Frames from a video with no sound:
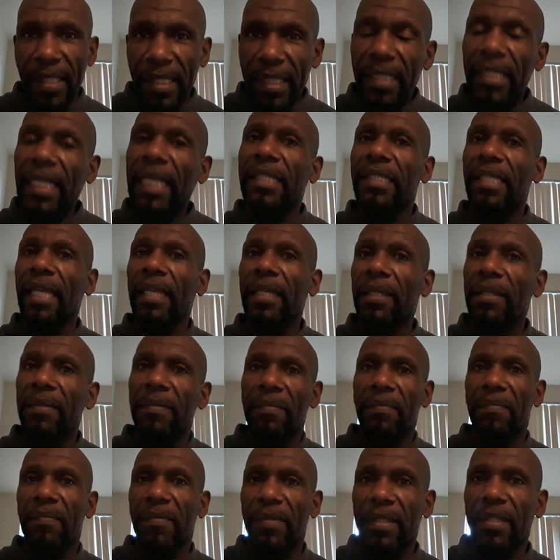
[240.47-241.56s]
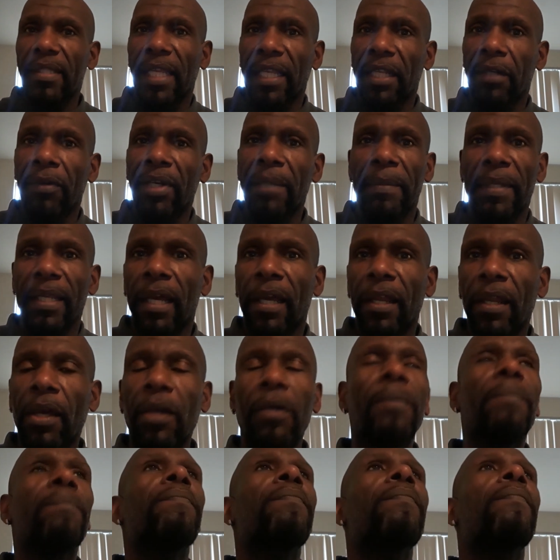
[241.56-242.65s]
they greet me
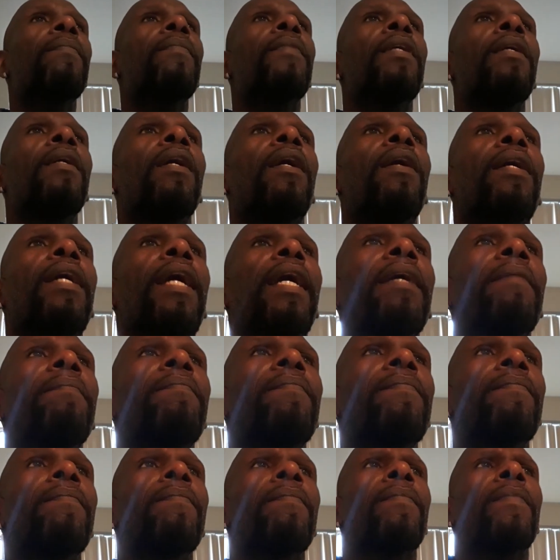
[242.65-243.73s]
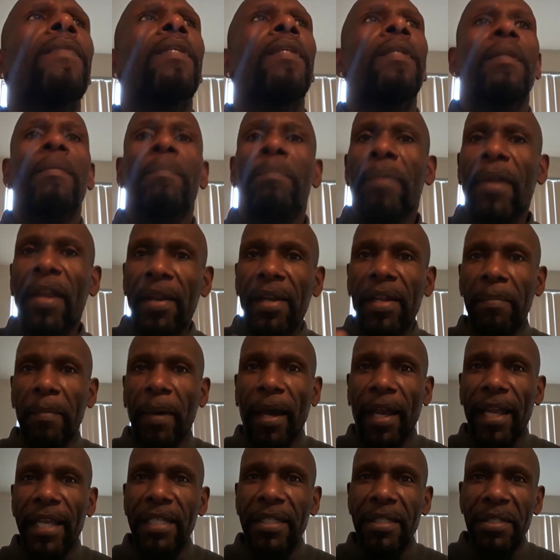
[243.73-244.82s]
hello. Okay? Bearing in
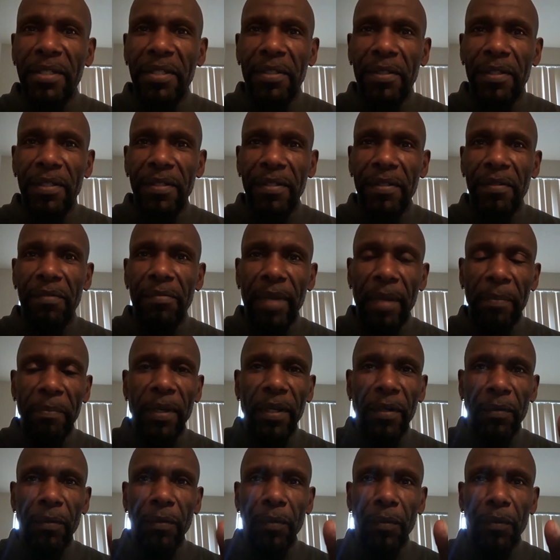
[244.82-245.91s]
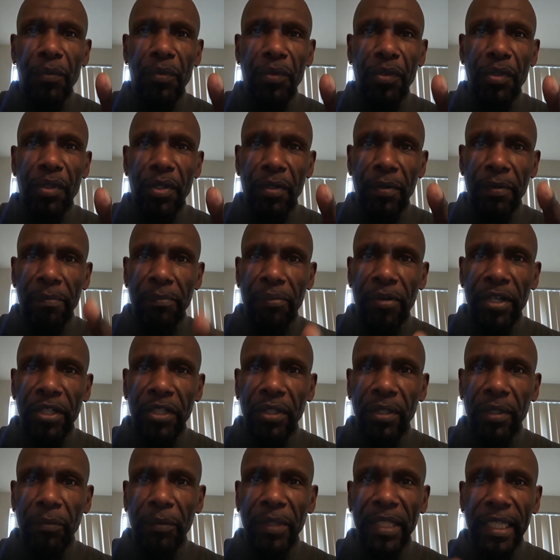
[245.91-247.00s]
mind, remember the
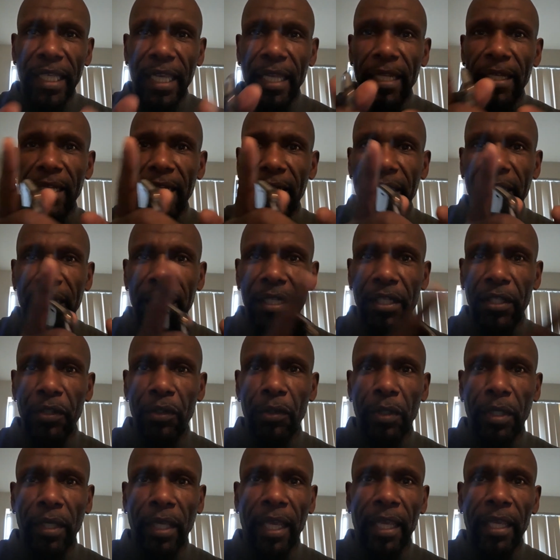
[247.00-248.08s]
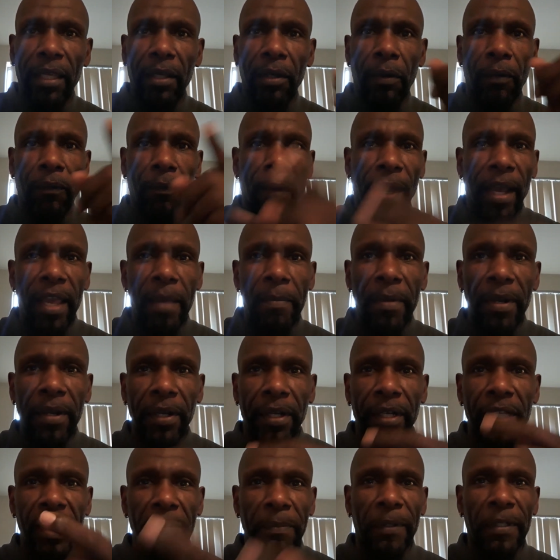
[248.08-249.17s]
impression that we get in the UK of white
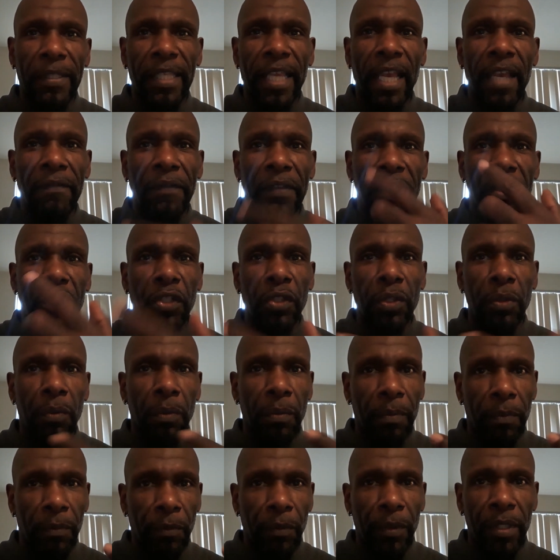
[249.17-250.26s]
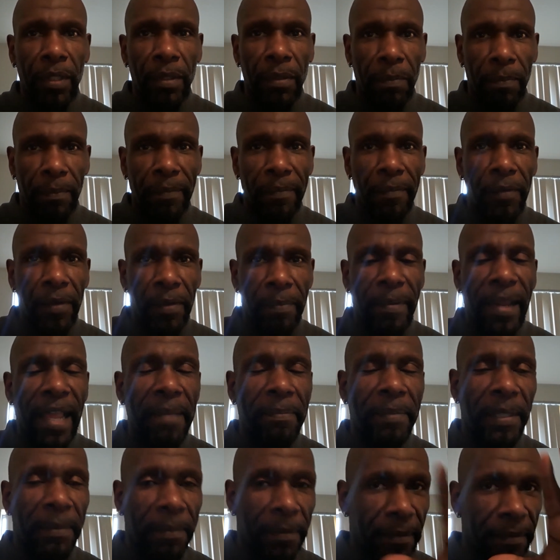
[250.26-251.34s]
America is supposed to have issues with
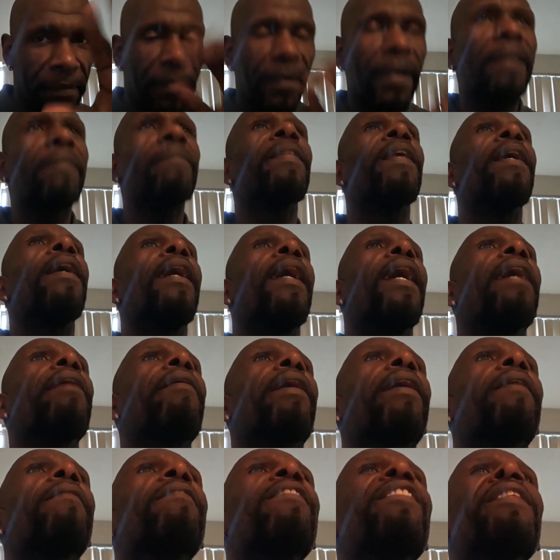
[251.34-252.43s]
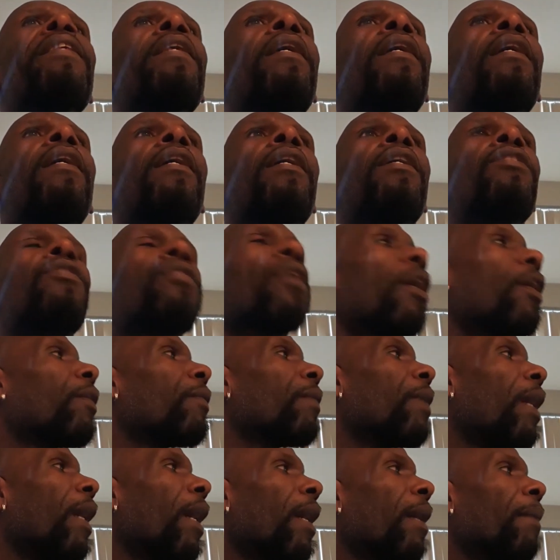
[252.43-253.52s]
black people, right? Anyway,
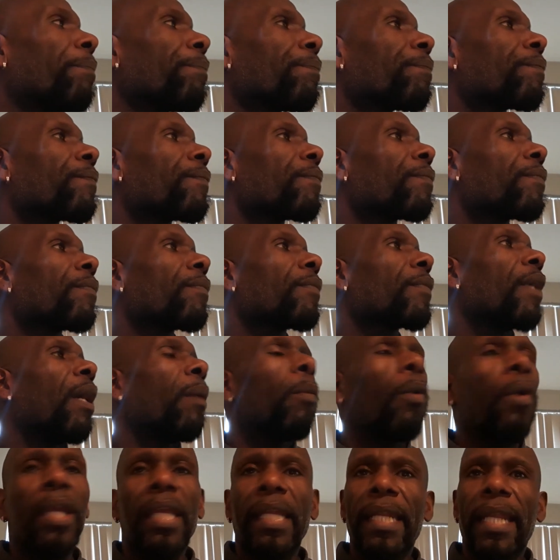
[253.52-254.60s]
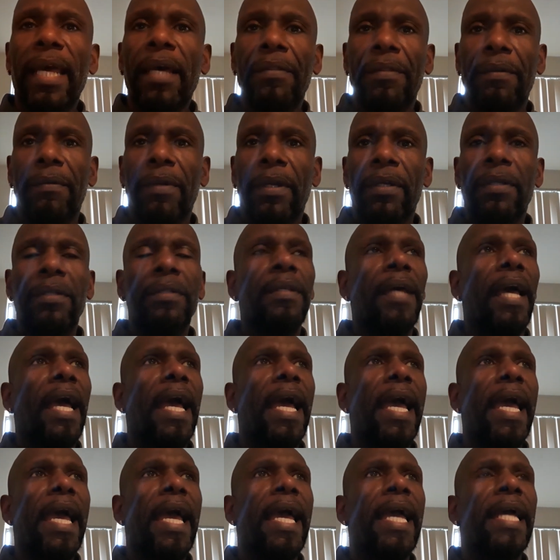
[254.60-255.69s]
so I'm walking down the road
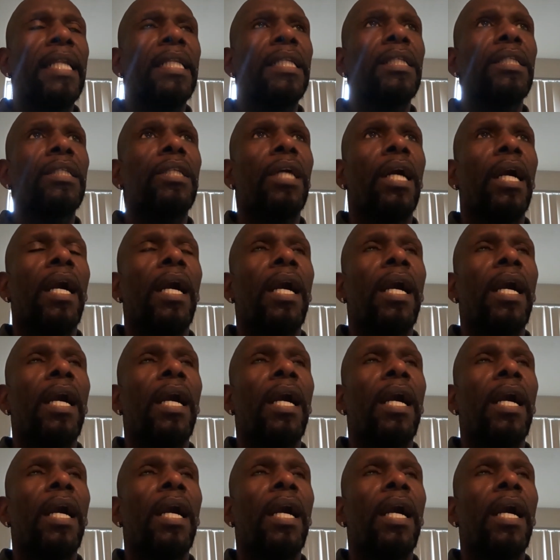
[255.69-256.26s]
and